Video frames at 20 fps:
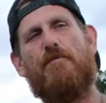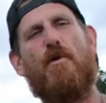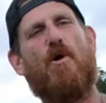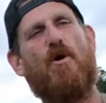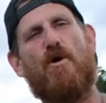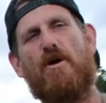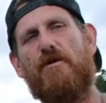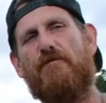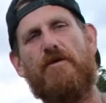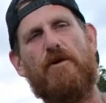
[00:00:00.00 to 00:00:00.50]

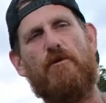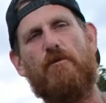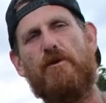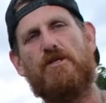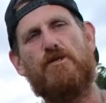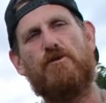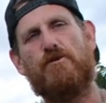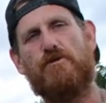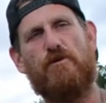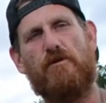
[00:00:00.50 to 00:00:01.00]
part of it, which
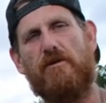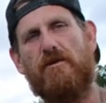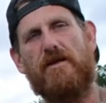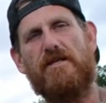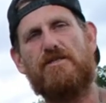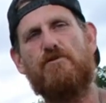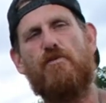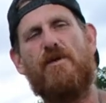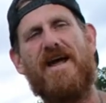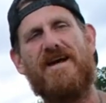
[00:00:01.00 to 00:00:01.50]
is
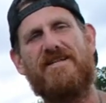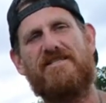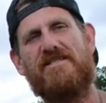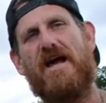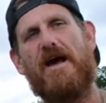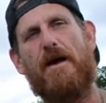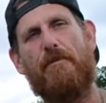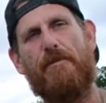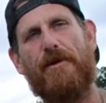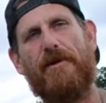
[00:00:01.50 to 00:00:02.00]
that's what has to
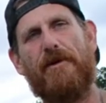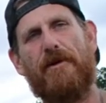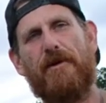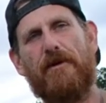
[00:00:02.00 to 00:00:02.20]
happen.